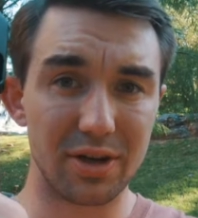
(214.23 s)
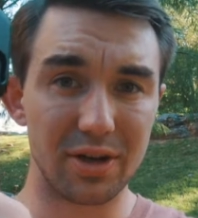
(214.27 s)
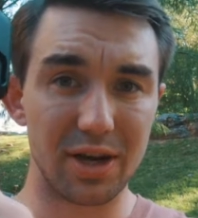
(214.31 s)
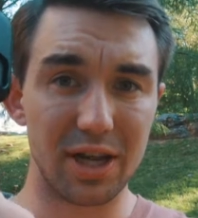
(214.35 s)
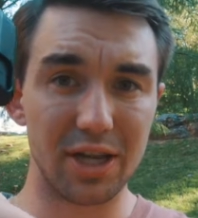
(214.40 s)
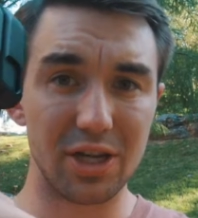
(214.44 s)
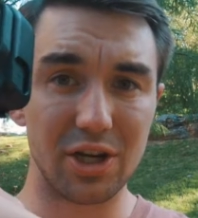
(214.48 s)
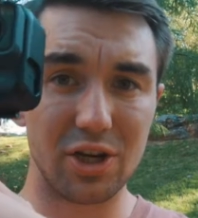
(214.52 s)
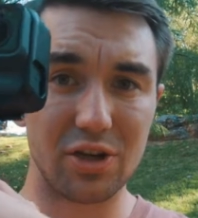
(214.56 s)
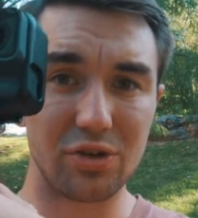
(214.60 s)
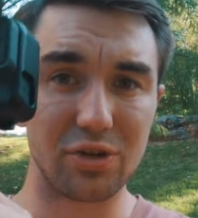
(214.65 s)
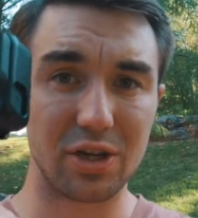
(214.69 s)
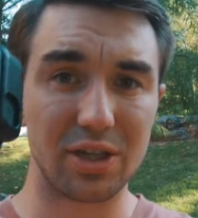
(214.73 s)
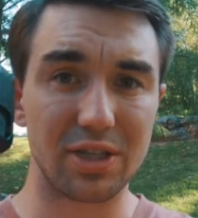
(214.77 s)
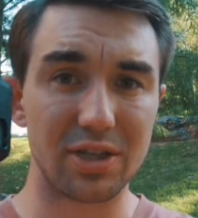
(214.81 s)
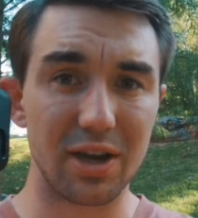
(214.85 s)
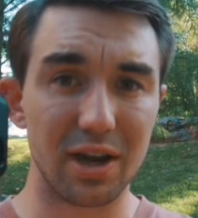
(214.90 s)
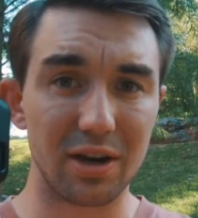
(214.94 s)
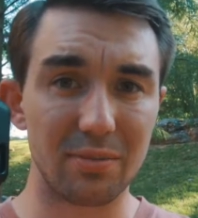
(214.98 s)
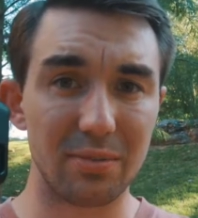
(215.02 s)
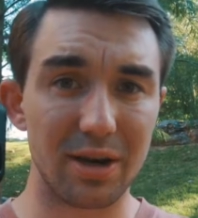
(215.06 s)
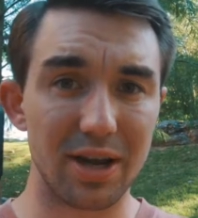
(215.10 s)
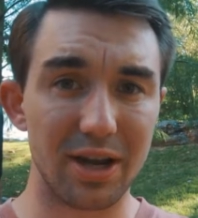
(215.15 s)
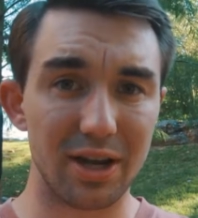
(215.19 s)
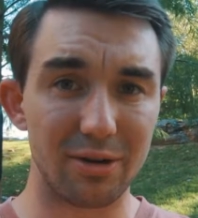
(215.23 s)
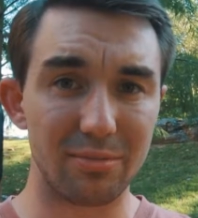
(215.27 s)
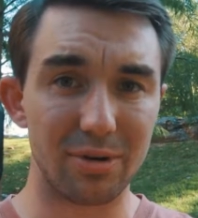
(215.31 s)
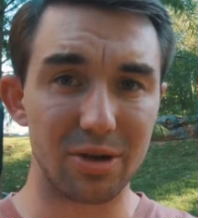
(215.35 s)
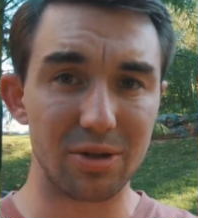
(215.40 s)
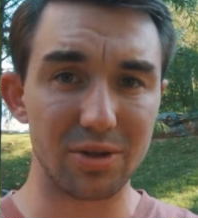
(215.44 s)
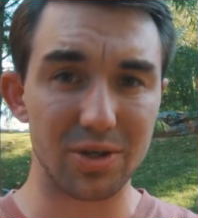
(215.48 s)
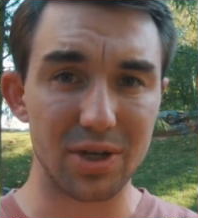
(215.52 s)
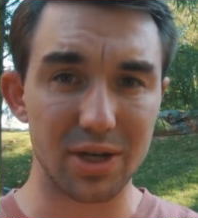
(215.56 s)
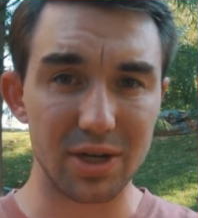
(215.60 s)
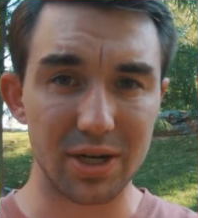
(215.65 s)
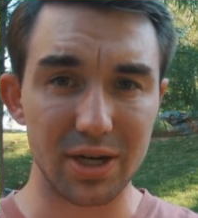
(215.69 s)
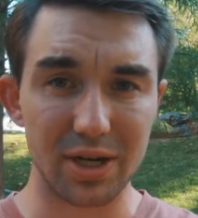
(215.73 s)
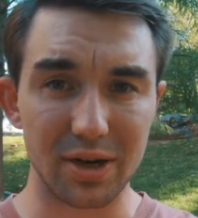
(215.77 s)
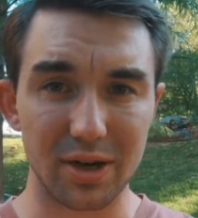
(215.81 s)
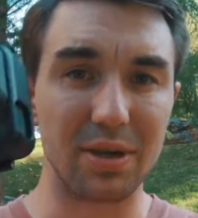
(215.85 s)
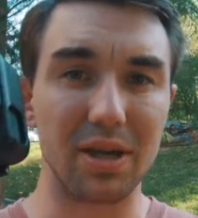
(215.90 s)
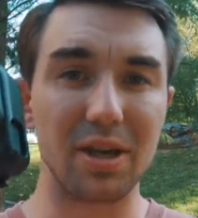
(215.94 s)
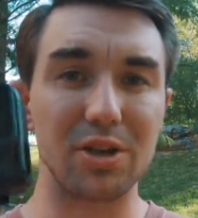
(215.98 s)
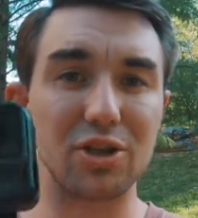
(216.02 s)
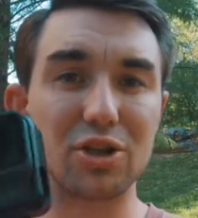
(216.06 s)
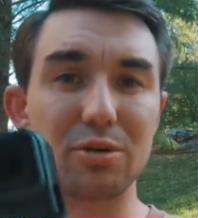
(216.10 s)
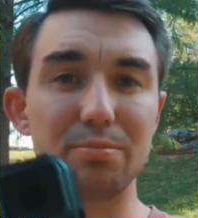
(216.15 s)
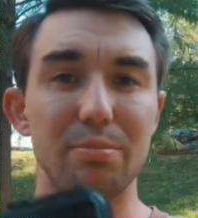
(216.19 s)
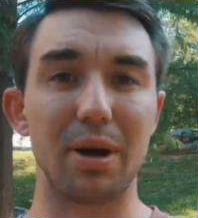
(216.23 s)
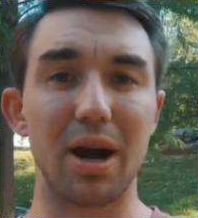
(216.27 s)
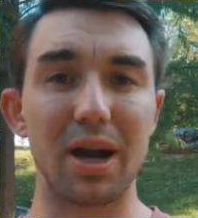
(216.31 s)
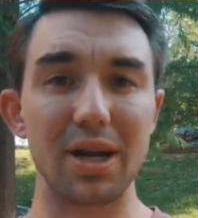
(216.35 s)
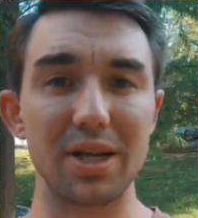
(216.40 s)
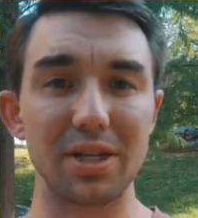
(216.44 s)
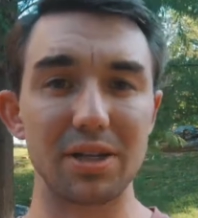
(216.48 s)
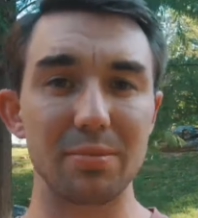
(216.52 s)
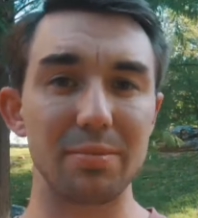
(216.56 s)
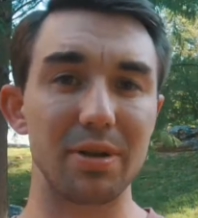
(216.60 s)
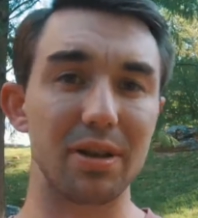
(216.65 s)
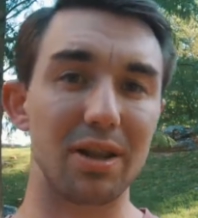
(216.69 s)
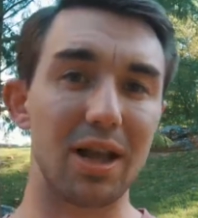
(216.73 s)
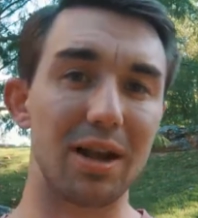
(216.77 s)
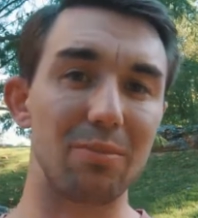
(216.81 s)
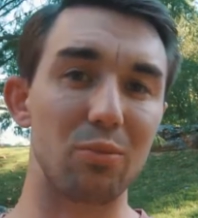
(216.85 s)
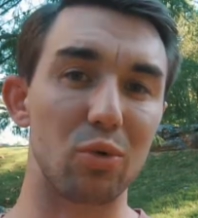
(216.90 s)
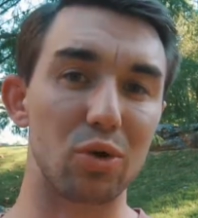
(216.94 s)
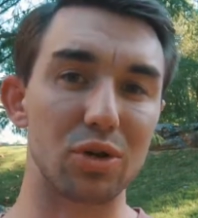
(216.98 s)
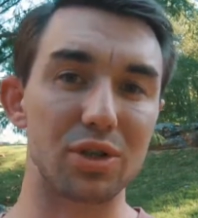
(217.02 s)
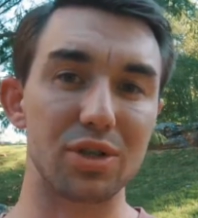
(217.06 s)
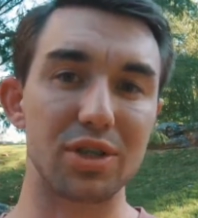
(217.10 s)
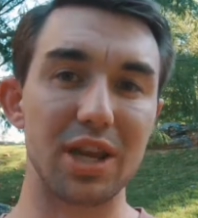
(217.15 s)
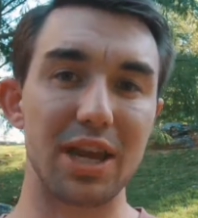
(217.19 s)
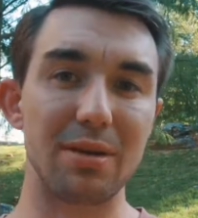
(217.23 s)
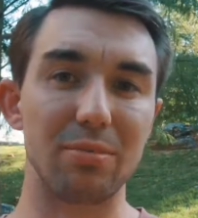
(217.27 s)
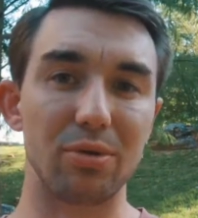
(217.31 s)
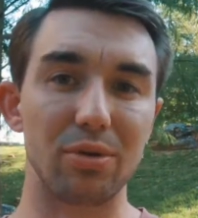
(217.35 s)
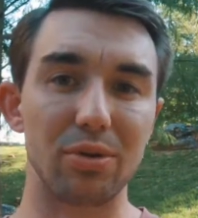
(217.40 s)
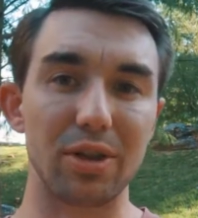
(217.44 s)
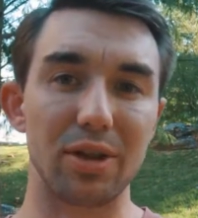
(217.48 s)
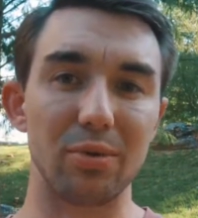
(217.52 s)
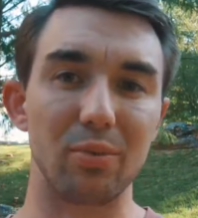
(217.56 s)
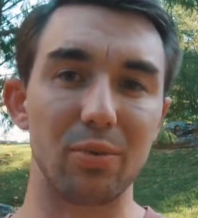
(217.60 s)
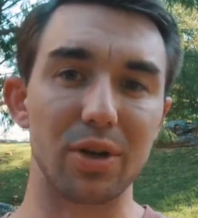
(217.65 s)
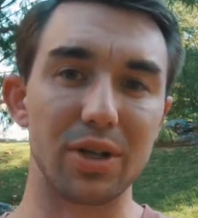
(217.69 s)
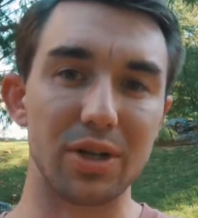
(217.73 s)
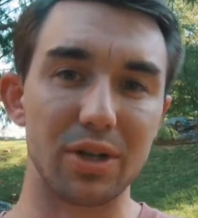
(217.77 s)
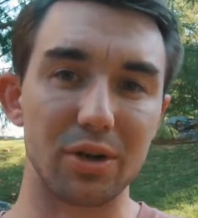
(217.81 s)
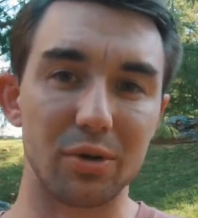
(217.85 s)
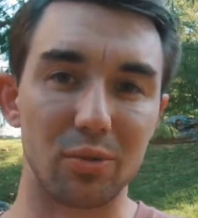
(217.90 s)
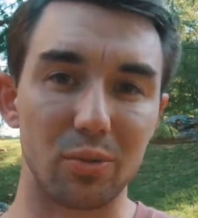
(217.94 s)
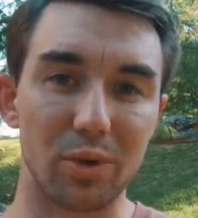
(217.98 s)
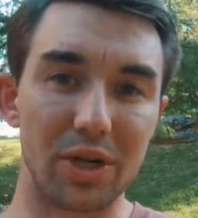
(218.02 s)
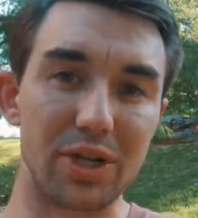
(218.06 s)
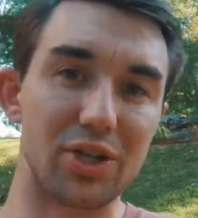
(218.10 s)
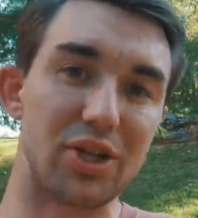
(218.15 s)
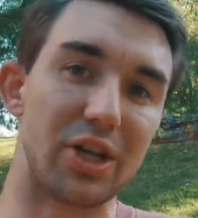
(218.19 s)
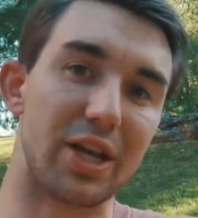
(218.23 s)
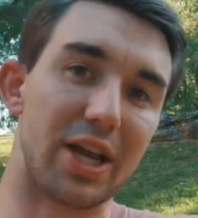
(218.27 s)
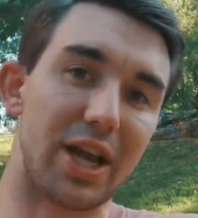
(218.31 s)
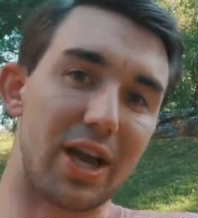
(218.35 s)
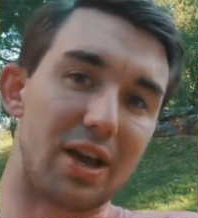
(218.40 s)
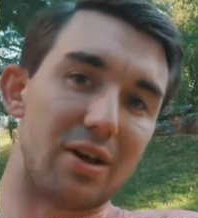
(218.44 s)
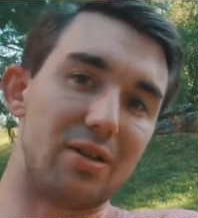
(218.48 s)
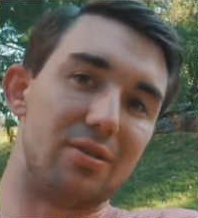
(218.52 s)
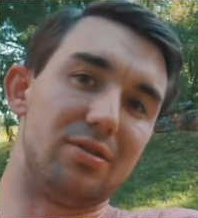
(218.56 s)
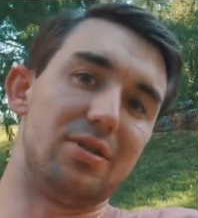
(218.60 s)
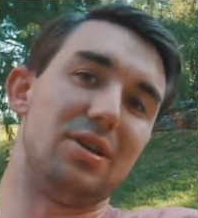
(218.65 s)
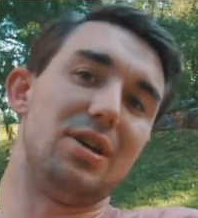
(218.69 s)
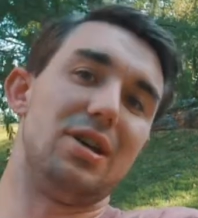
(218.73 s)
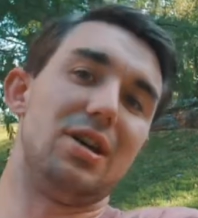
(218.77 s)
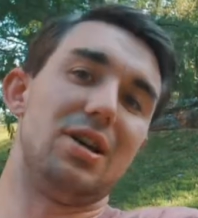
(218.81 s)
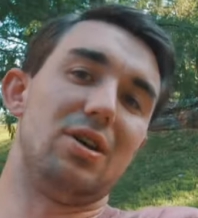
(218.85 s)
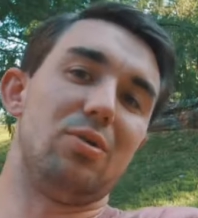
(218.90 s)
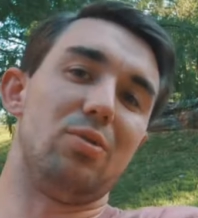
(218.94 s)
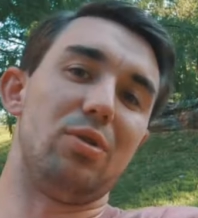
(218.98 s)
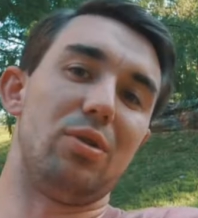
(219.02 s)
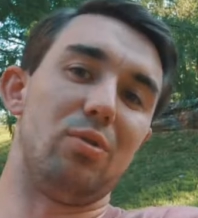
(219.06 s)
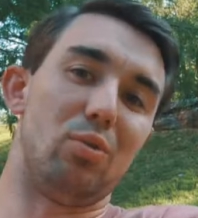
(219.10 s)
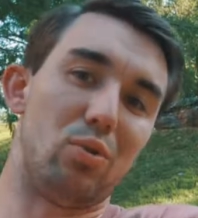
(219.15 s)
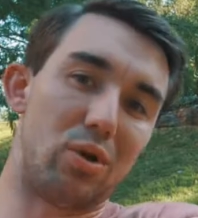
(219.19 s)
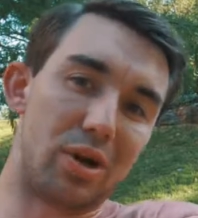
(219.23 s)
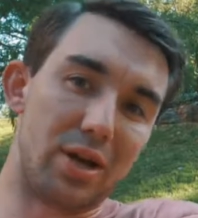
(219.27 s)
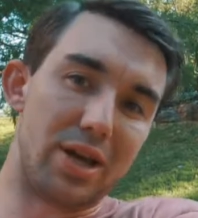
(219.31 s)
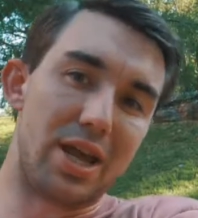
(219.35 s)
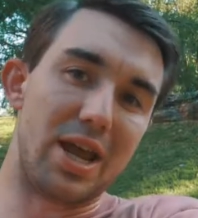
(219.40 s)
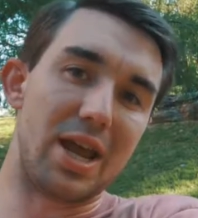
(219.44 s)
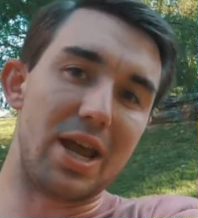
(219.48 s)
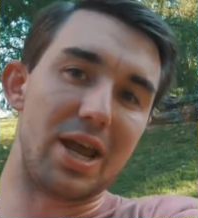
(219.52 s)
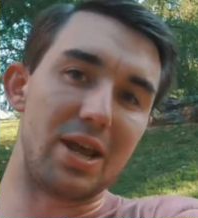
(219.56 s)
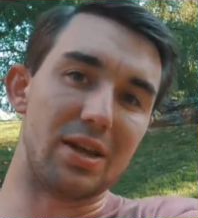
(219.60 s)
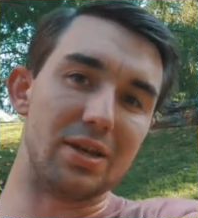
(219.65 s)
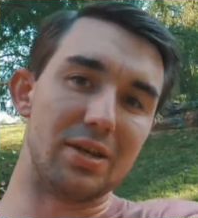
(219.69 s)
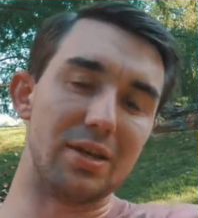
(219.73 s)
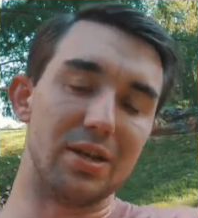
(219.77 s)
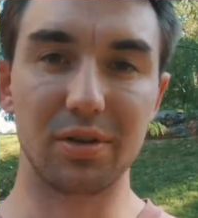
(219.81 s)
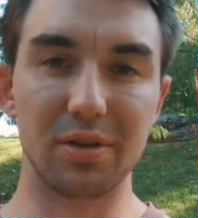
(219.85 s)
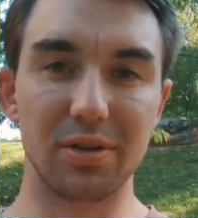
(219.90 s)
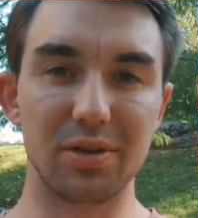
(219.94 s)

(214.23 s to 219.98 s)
and I usually tuck my elbows in here because your body's gonna be a lot more stable than when you're reaching out with one hand.